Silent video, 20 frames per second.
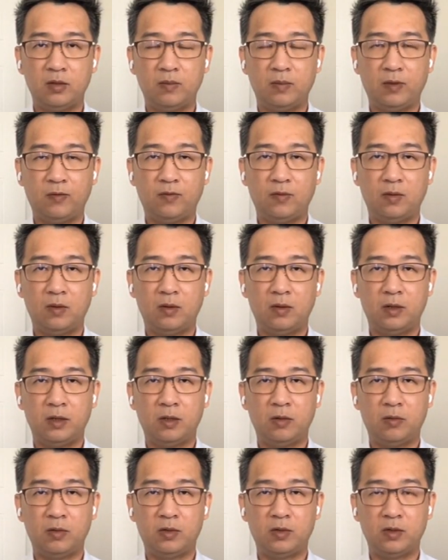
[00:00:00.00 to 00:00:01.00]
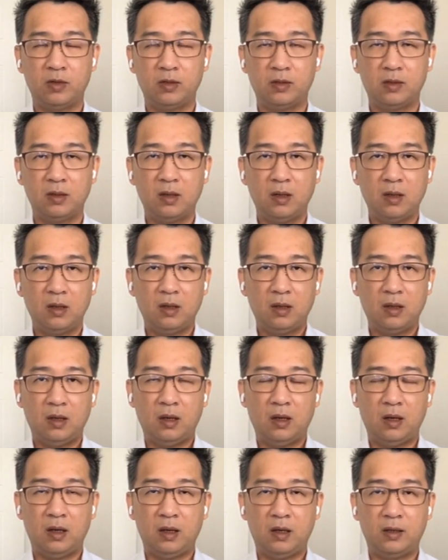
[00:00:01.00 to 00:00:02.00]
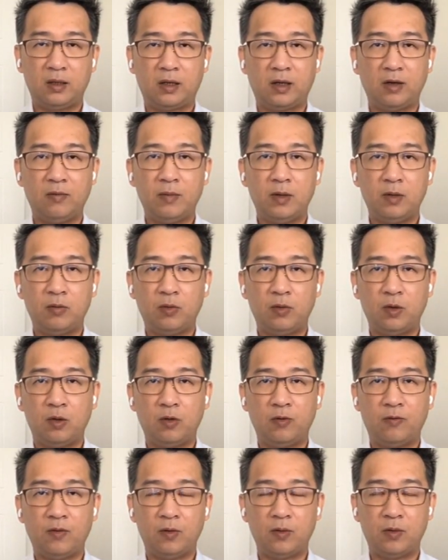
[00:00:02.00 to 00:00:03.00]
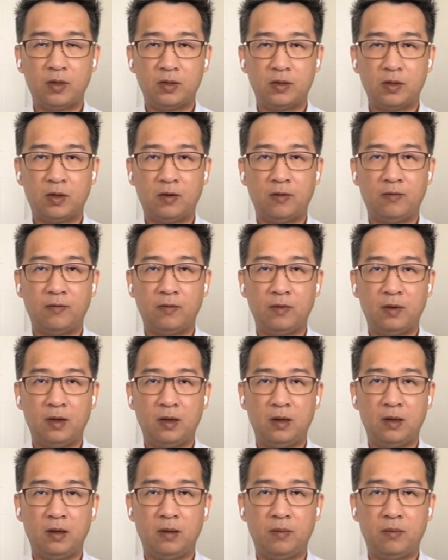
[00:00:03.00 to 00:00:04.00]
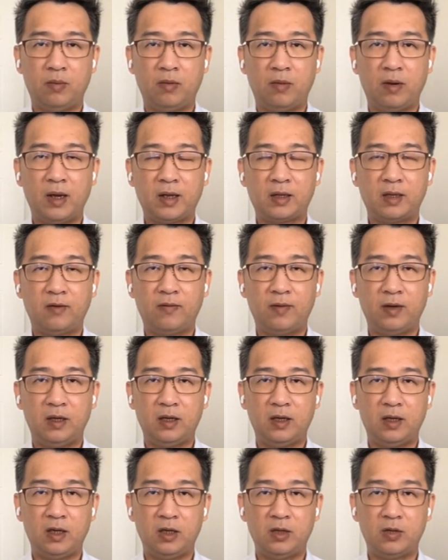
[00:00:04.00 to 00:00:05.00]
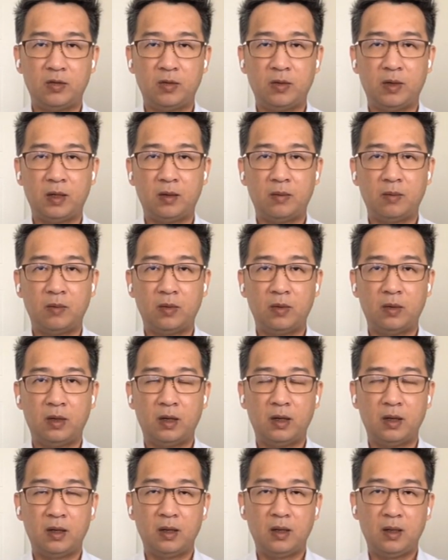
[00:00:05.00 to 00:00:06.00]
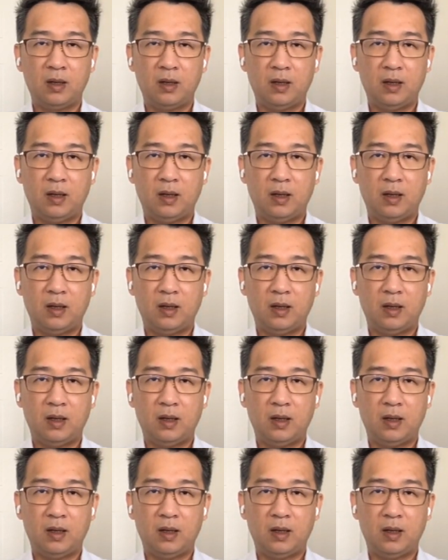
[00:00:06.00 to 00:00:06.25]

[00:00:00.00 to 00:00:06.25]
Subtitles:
mention before, you know, which is the government will focus on proactively issuing more